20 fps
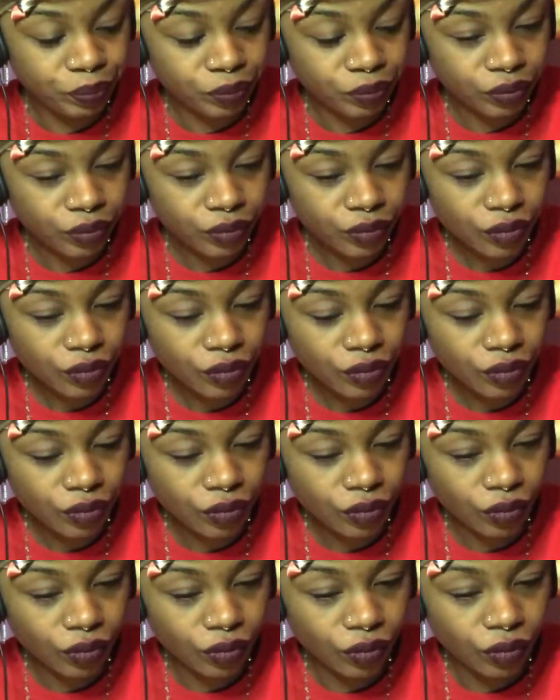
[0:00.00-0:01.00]

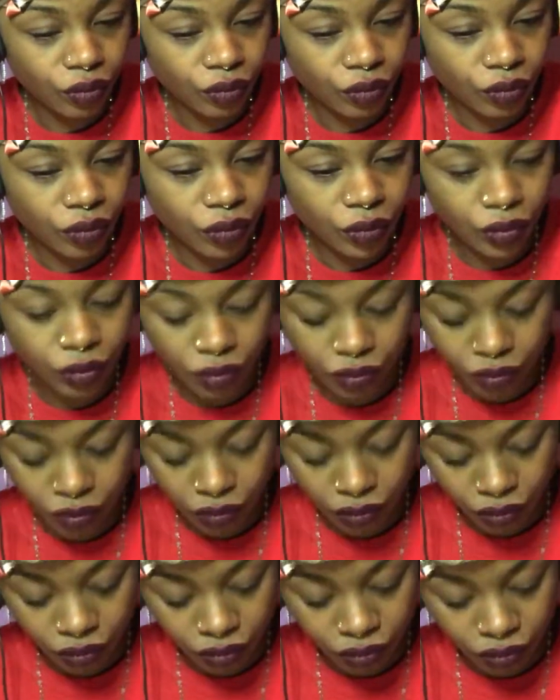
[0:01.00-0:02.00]

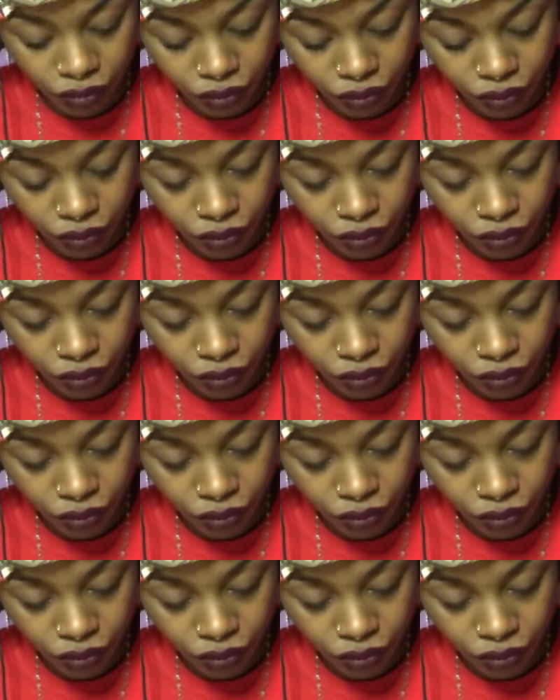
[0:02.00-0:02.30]
(no one is talking)